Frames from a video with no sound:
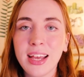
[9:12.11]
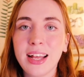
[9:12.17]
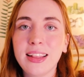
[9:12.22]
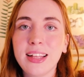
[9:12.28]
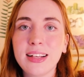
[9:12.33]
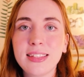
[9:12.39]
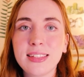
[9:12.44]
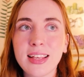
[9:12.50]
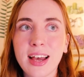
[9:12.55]

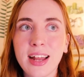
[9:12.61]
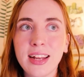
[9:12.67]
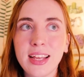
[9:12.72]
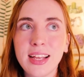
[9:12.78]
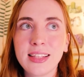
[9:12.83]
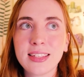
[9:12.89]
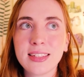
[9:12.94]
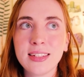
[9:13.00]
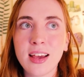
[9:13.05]
and they said
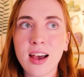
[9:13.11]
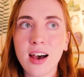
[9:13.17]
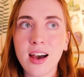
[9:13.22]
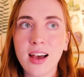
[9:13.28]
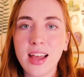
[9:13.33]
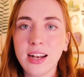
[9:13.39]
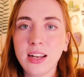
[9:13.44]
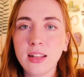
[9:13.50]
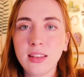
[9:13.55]
it's
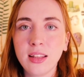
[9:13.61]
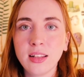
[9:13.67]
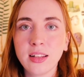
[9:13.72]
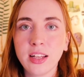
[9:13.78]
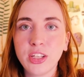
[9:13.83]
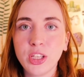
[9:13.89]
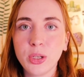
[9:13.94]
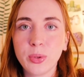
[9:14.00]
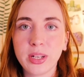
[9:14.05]
not anything
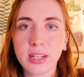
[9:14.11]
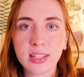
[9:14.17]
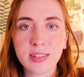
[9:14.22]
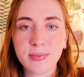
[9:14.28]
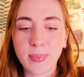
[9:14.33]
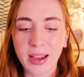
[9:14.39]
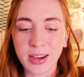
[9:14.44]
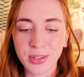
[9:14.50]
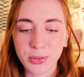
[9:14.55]
like you would
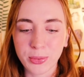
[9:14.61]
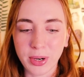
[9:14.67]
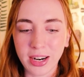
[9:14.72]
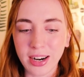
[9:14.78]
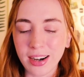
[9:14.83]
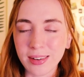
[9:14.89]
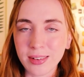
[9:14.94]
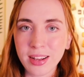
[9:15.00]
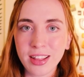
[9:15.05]
expect
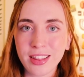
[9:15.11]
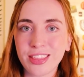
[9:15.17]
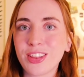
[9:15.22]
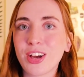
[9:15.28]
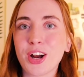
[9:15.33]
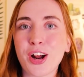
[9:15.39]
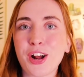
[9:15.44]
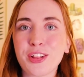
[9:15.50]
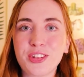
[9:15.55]
where
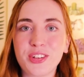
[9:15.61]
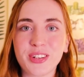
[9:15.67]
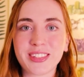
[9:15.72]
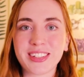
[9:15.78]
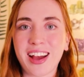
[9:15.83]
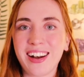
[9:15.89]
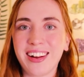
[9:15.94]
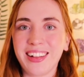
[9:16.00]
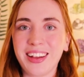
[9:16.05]
the earth
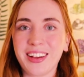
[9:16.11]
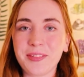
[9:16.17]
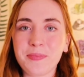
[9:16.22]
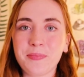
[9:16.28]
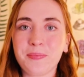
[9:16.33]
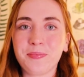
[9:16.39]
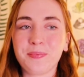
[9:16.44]
just kind of like